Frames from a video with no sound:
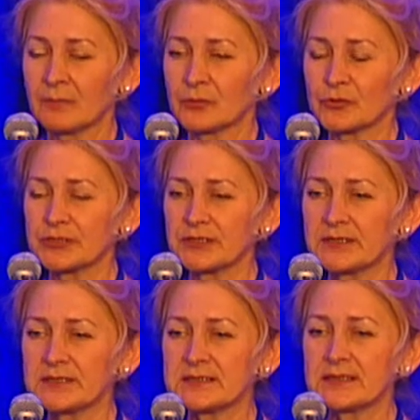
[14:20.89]

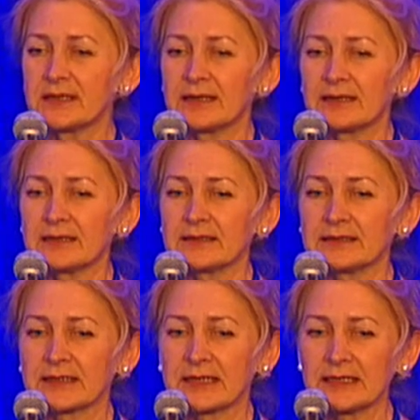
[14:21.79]
proteins and
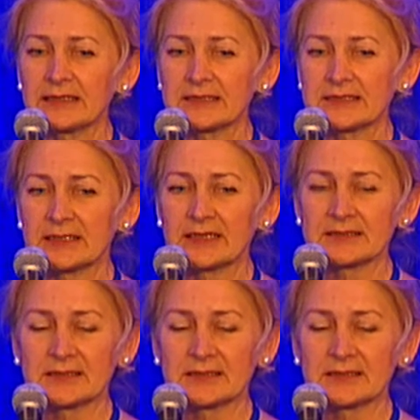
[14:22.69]
kill cells